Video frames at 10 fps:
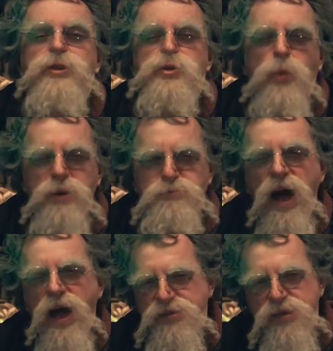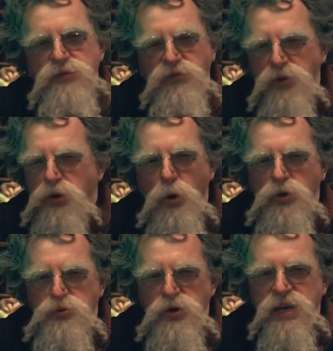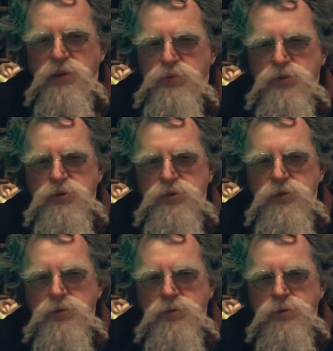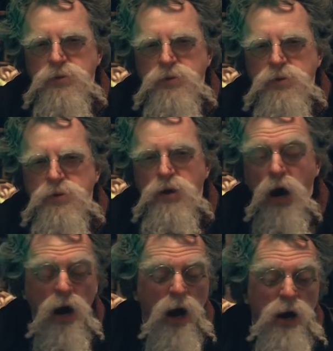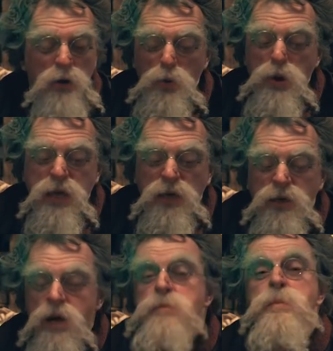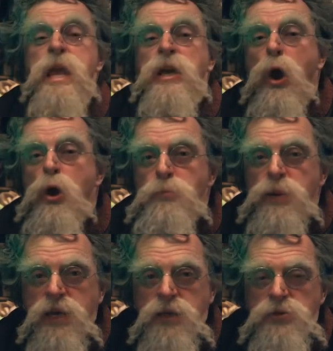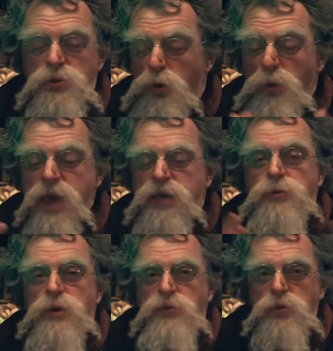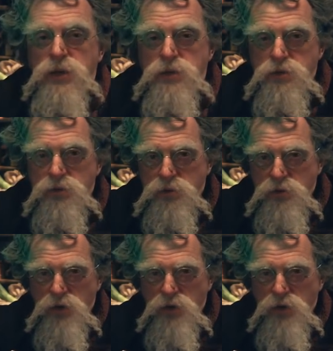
Does wet passing fill your dreams? Are weak, meek openings your waking reveries?